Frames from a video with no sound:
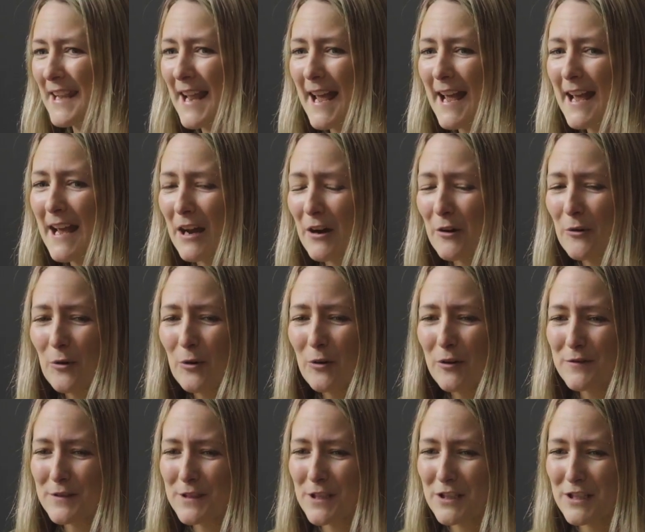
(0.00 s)
And now
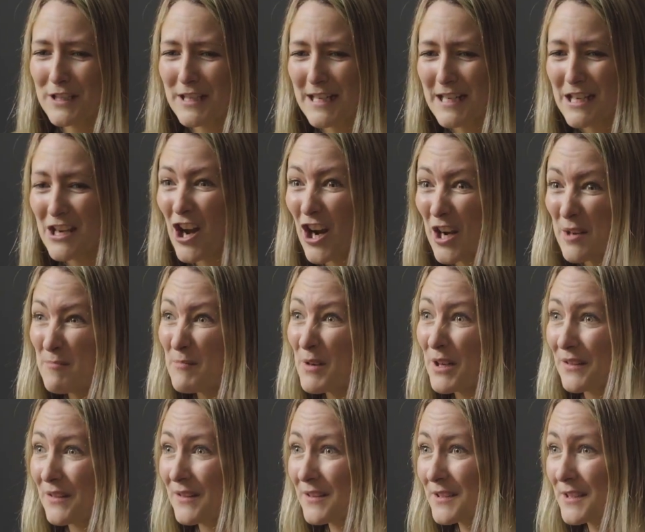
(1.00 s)
all of a sudden in 9
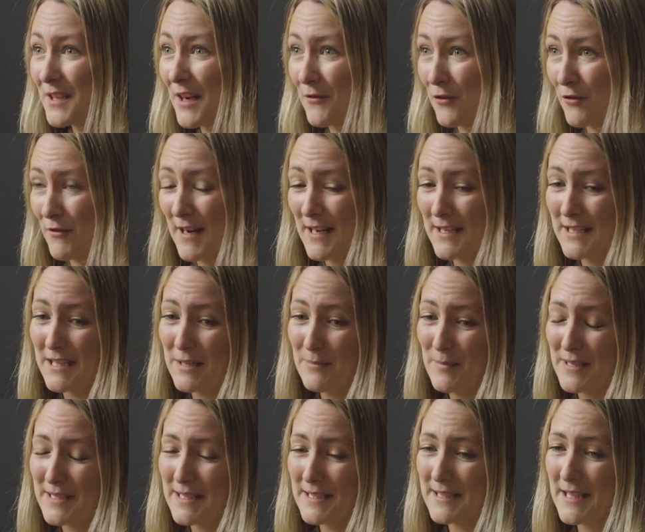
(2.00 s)
months, I've created
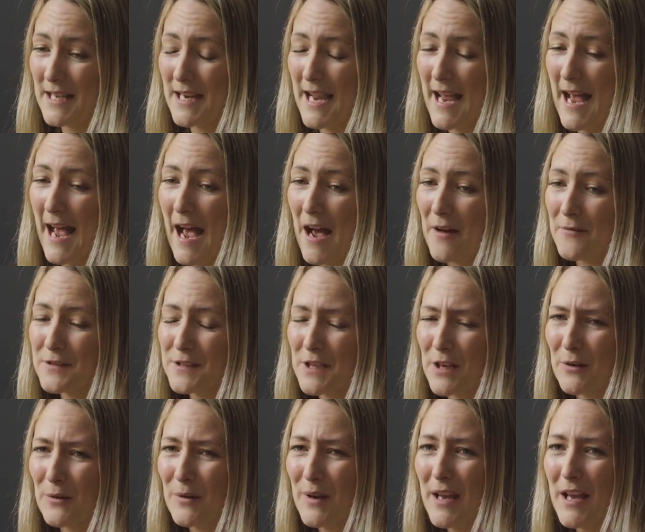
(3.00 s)
the business that I have.
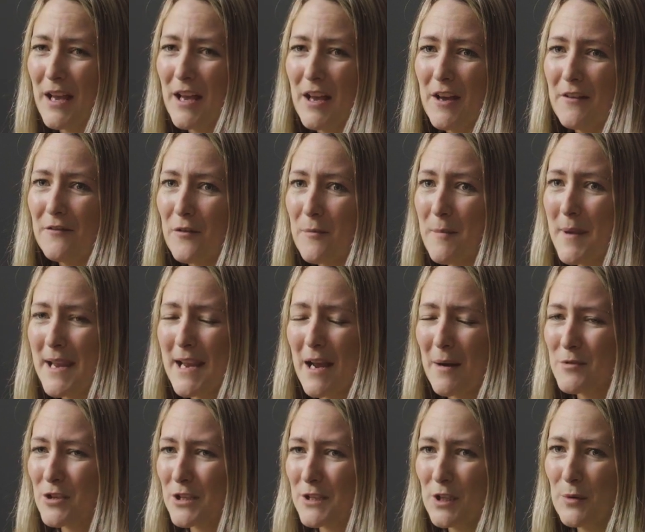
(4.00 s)
So for
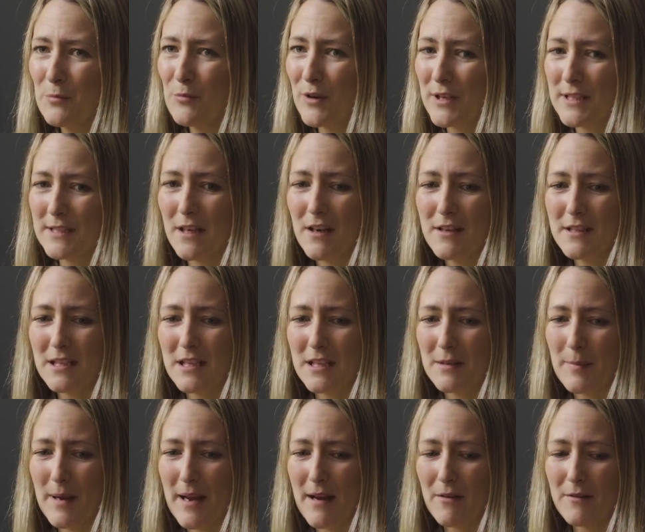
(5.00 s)
me, I'm just super
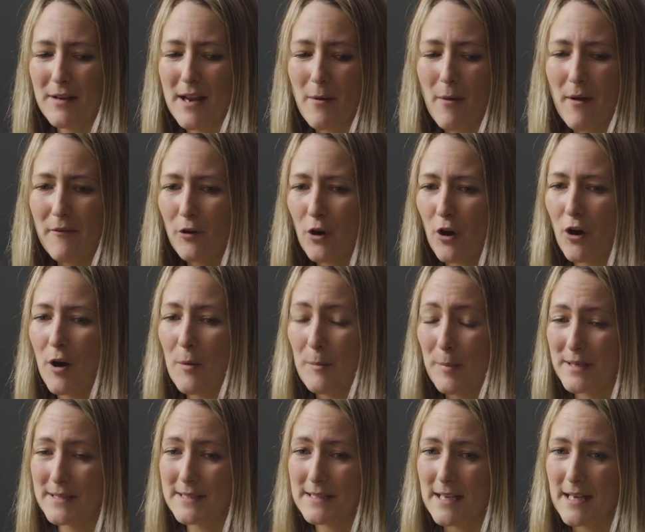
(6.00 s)
excited about now I've got
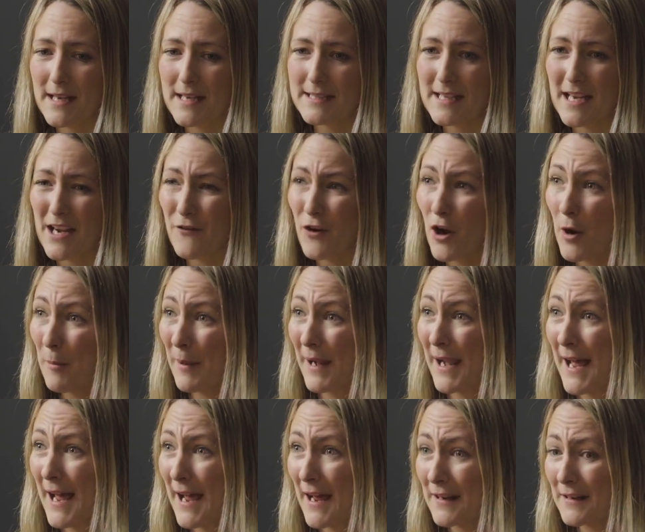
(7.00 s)
a business and I've got a
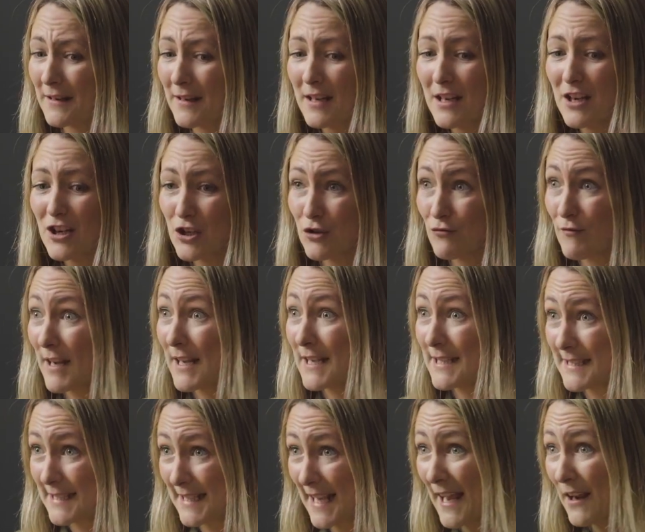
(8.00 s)
plan to
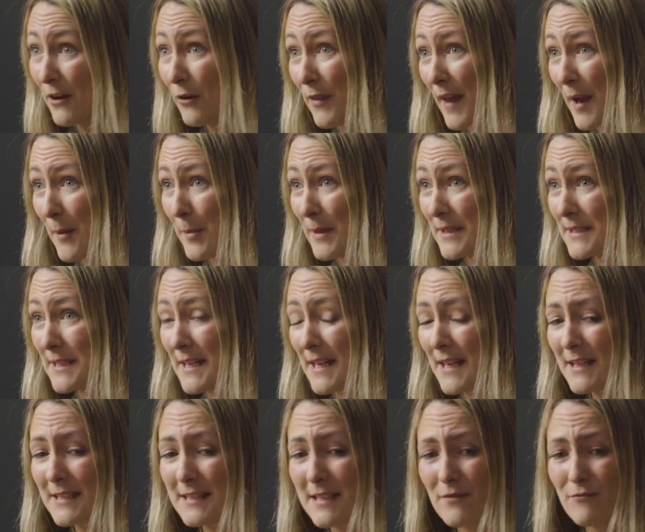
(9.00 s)
really scale that
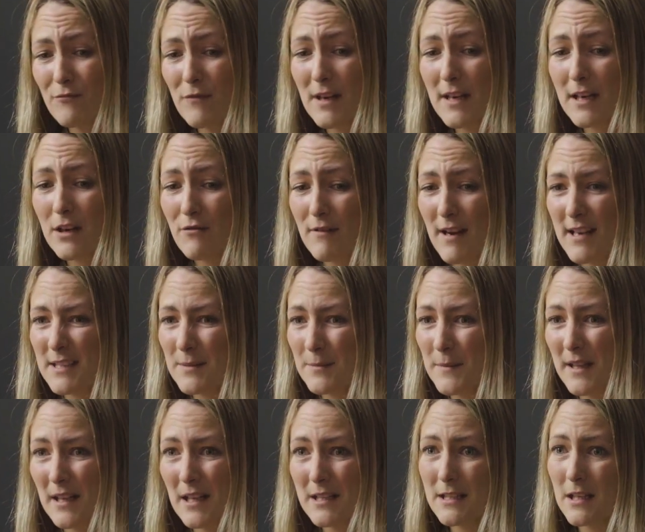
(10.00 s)
business and really create
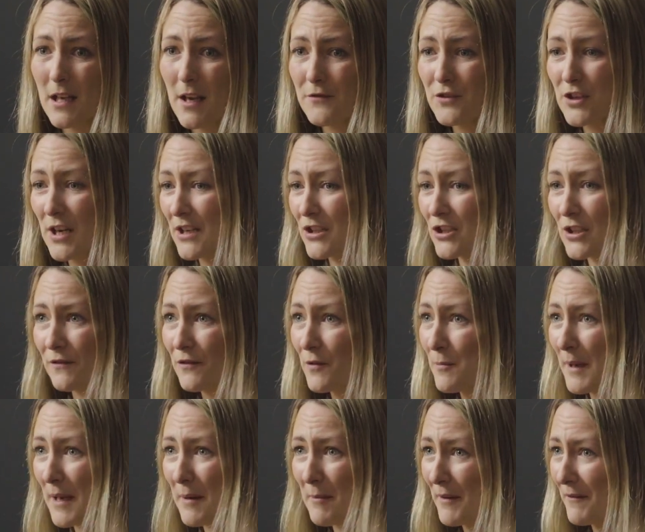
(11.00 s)
something that's life-changing
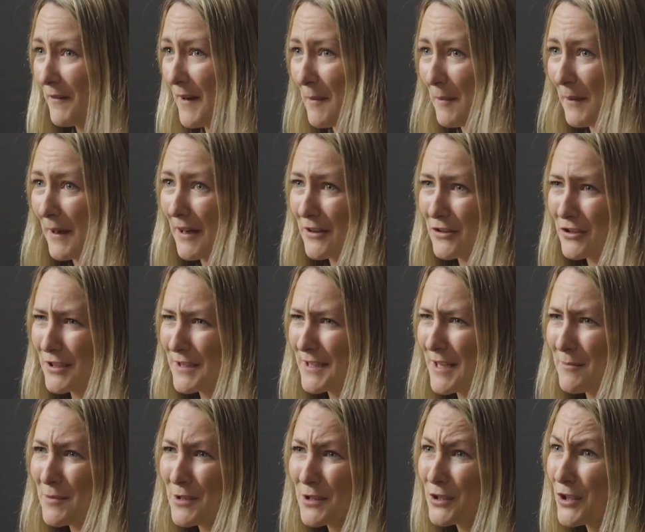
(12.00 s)
for me and my family.
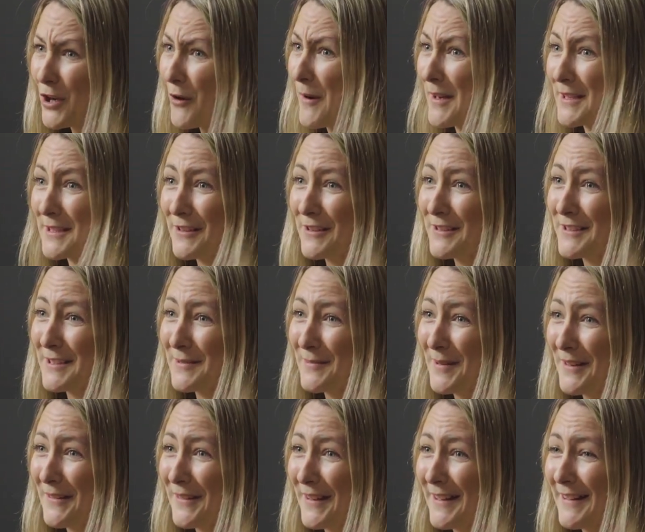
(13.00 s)
I'm so
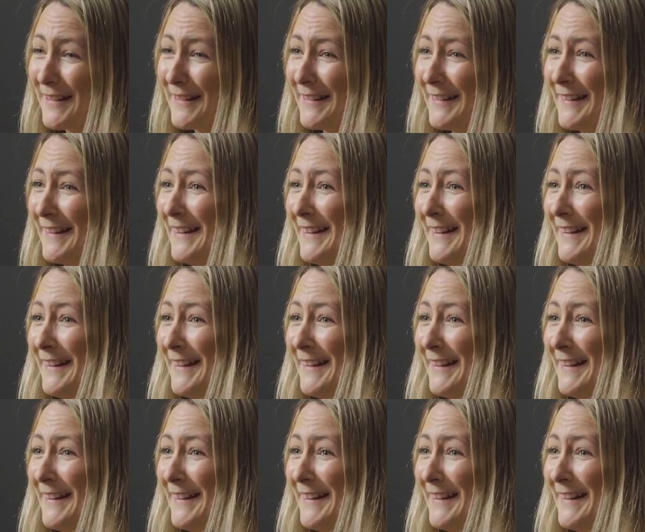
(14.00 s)
excited about that.